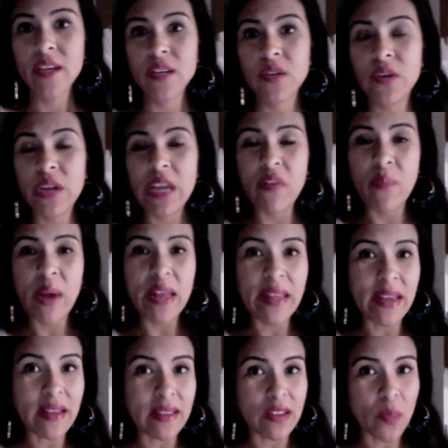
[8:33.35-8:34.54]
You can even buy
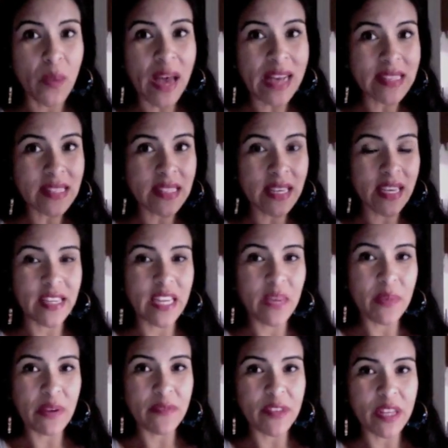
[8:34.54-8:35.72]
like a little basket and keep
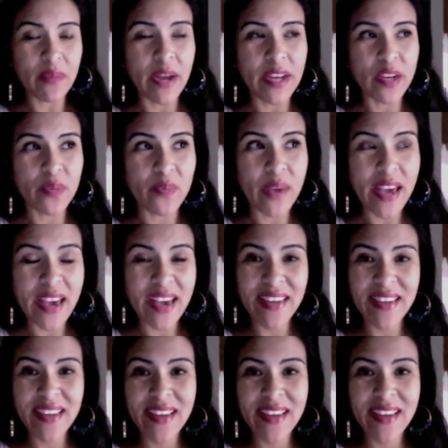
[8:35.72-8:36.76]
everything by your bed.